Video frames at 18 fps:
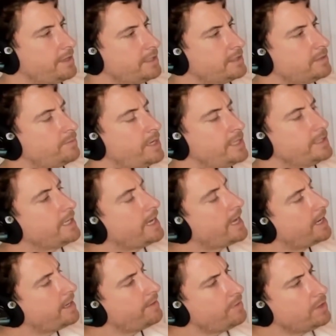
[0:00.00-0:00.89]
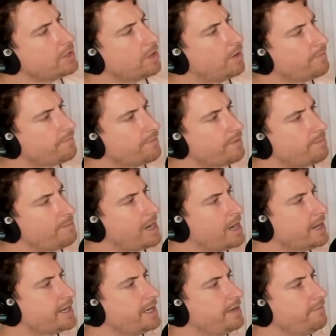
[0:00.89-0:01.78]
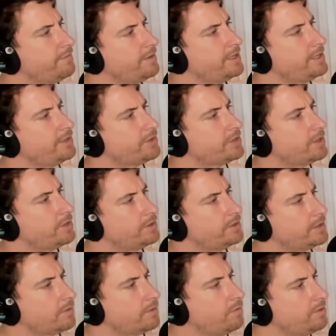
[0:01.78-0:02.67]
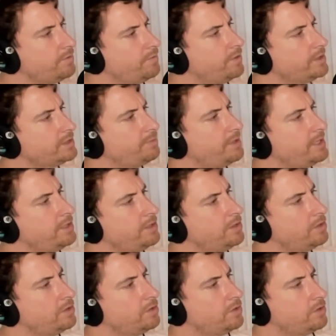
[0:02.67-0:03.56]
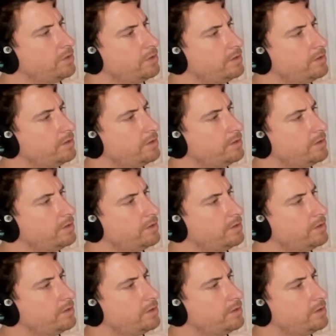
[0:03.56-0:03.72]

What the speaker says: That's amazing. How have you gone for marketing for these shows? Like what's been your